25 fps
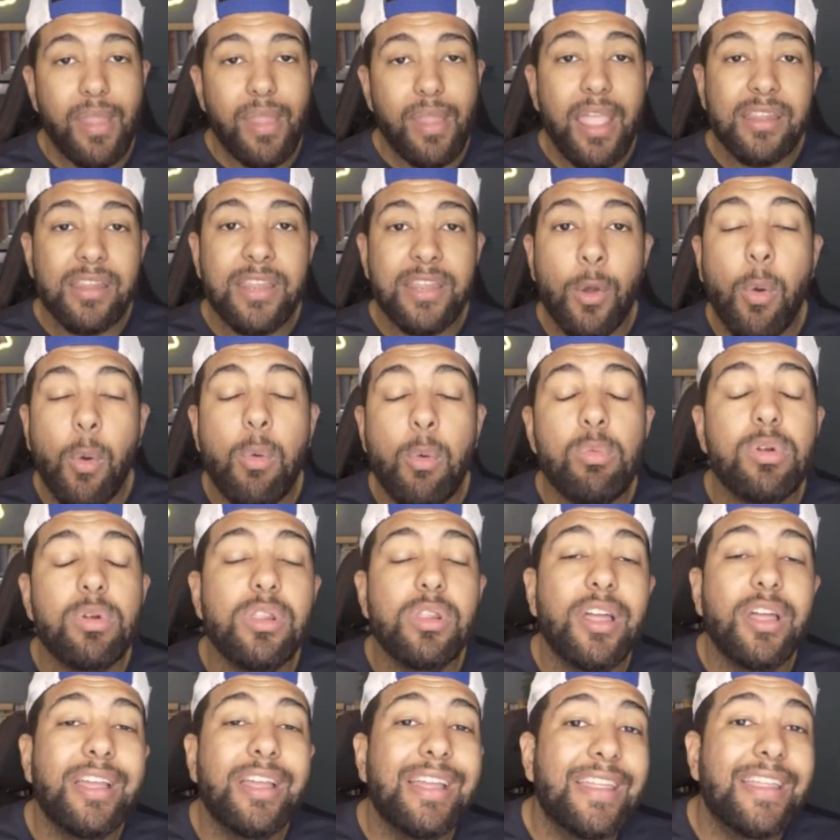Now, when we're
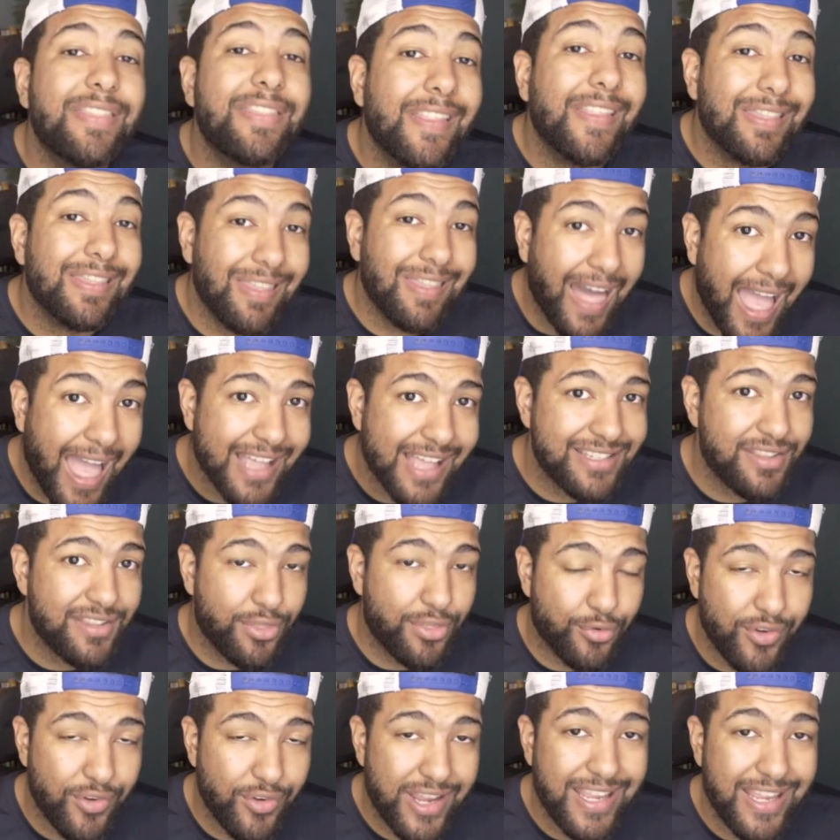looking at the last
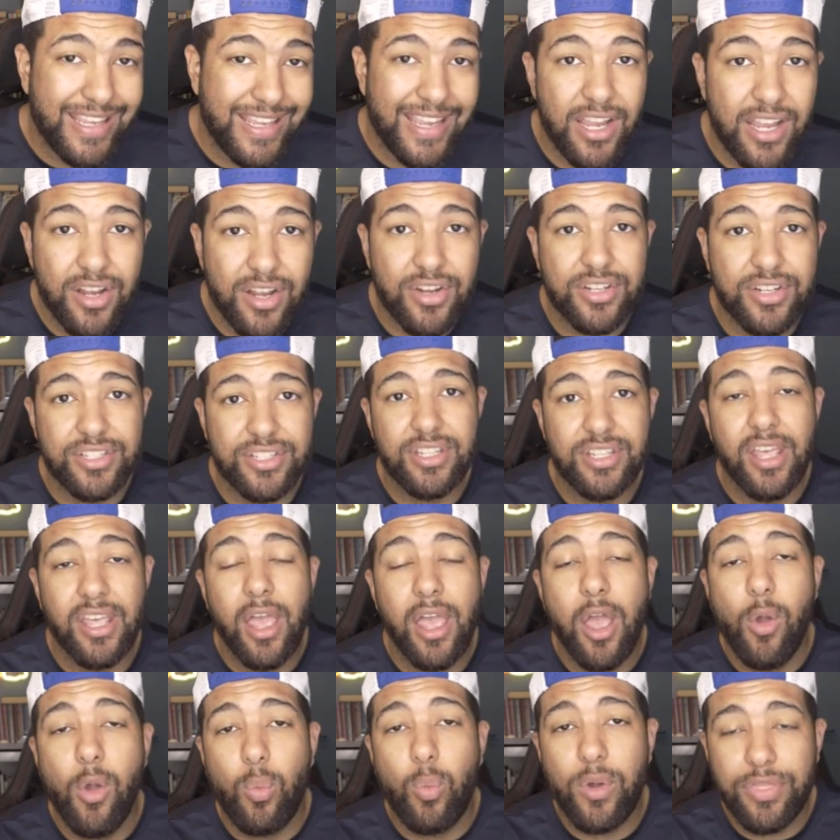3 years
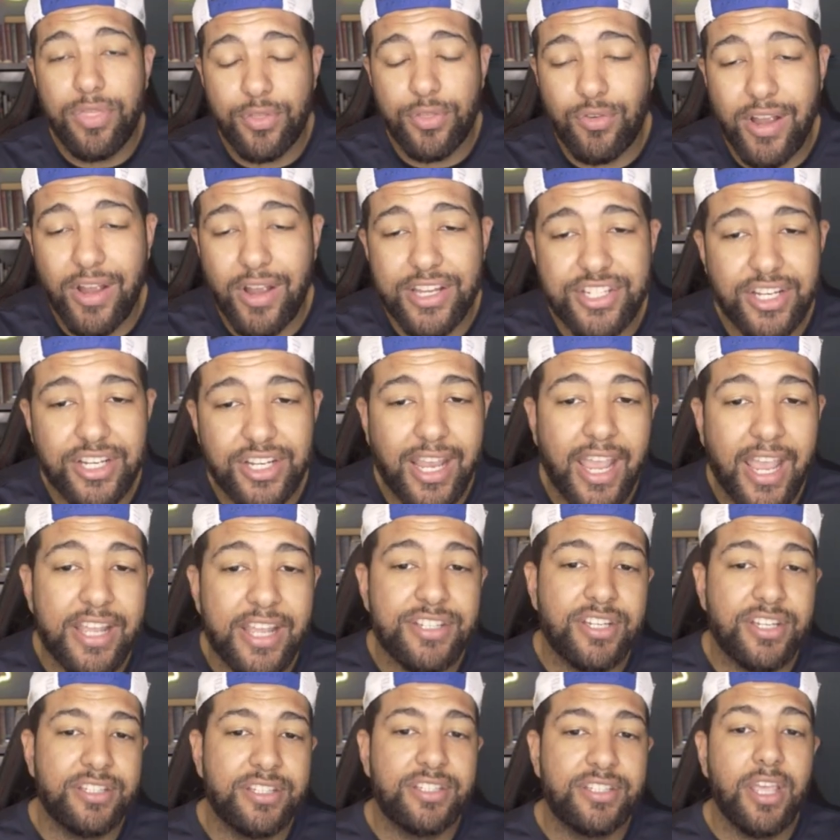with the Ragin
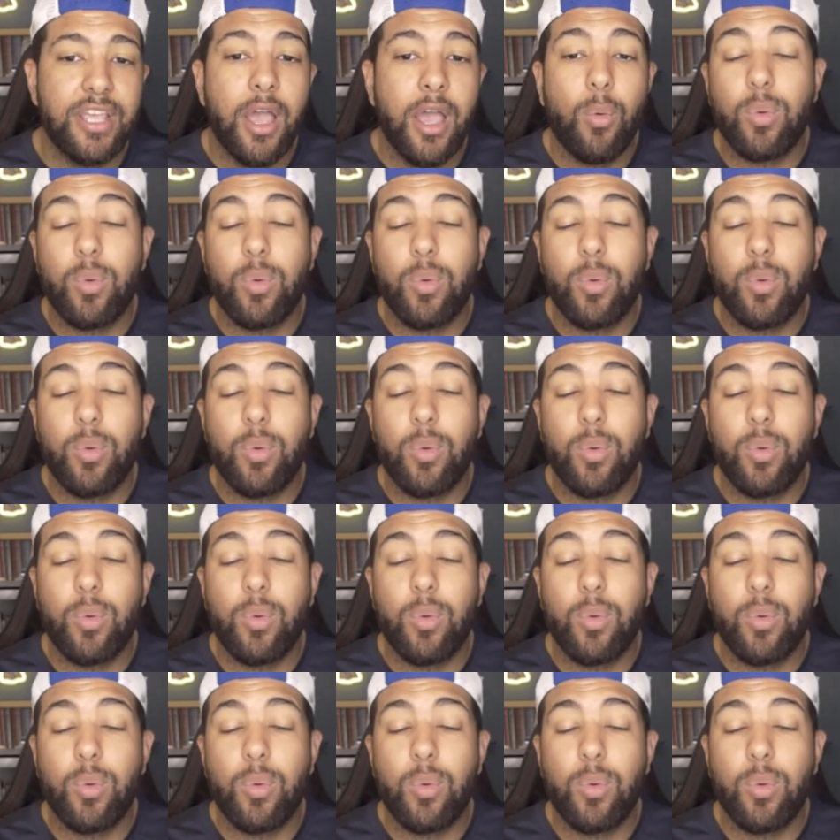Cajuns,